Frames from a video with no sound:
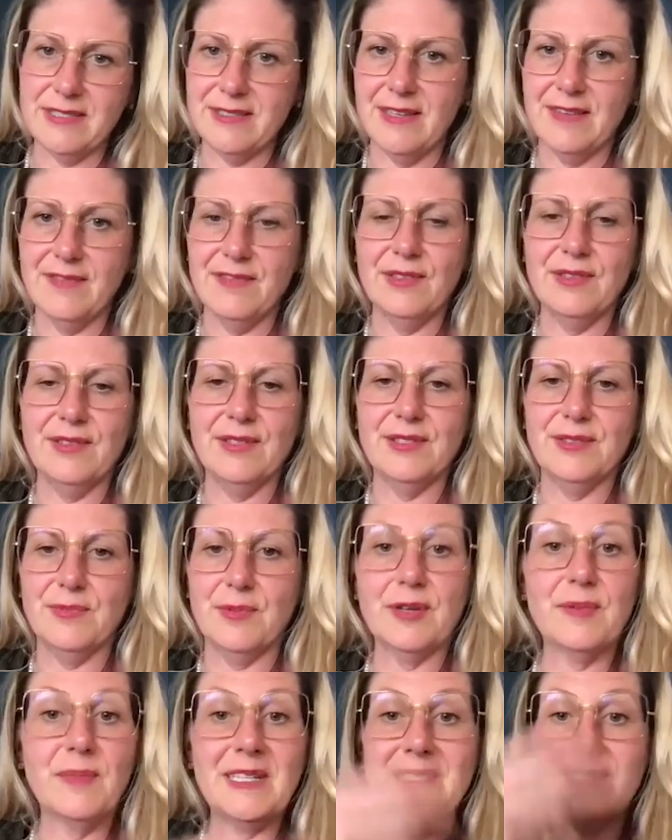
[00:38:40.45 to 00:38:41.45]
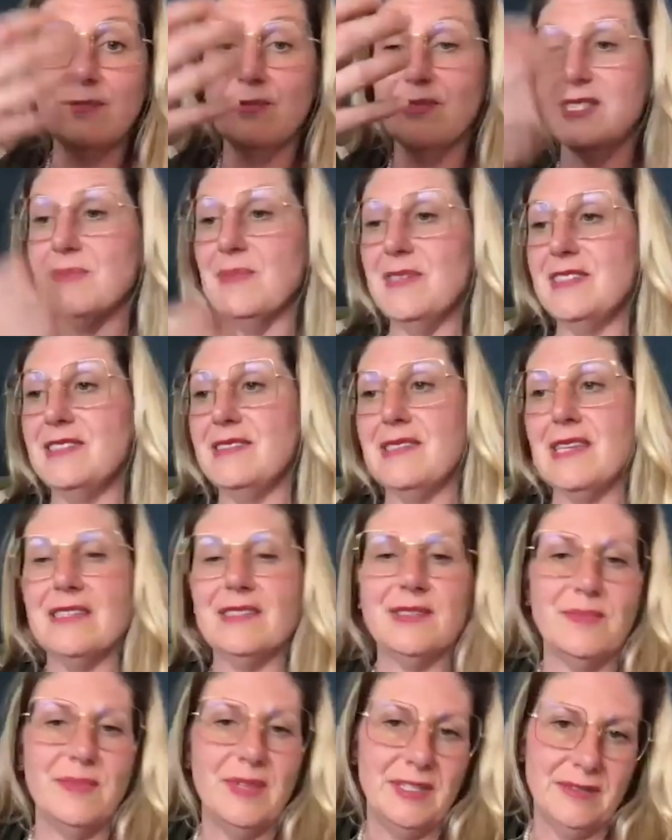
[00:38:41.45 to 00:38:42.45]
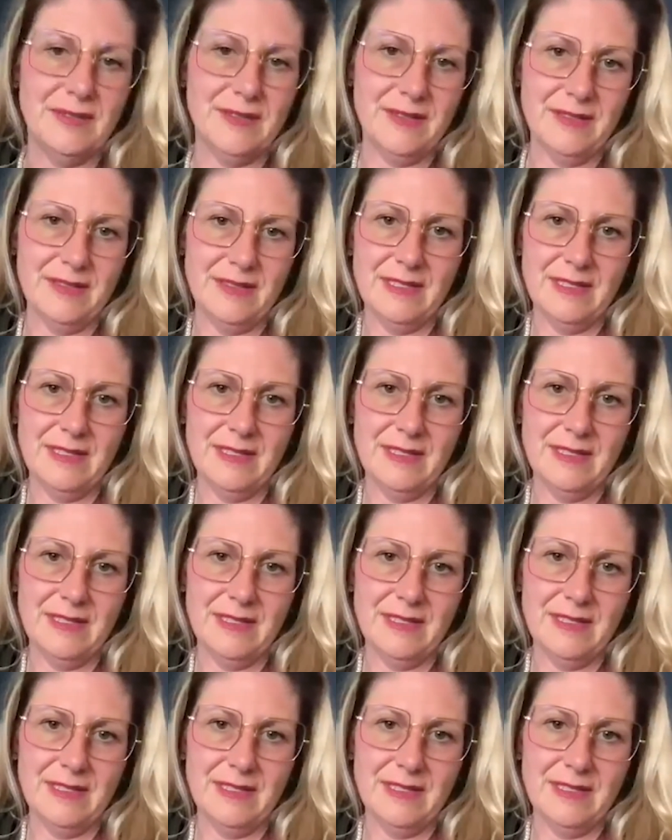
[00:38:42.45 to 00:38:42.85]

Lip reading: levels? What's my sentiment?